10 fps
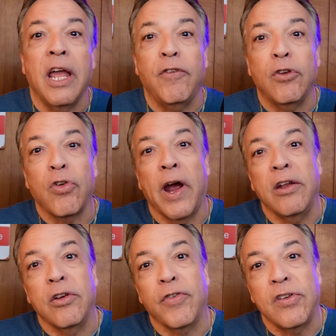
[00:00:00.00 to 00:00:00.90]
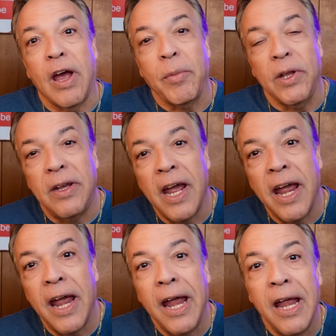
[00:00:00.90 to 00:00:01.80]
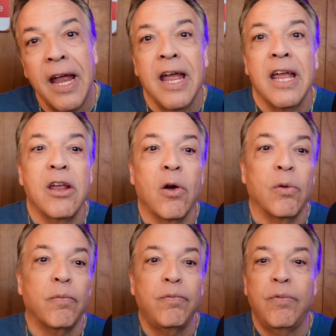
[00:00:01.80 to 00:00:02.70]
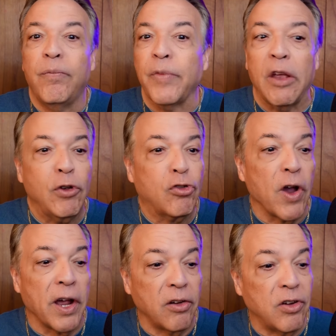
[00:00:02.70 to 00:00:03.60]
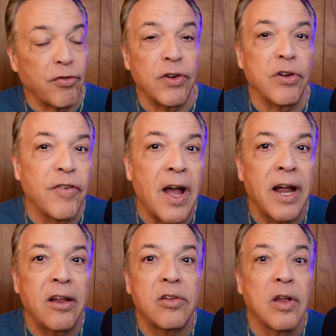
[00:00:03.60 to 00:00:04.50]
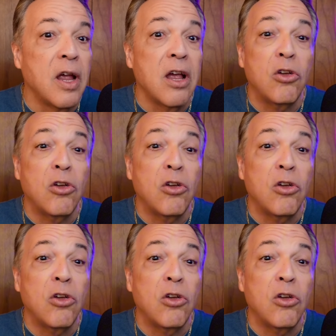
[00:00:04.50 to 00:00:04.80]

if you try a different time of the day, you know, if you try on a different device.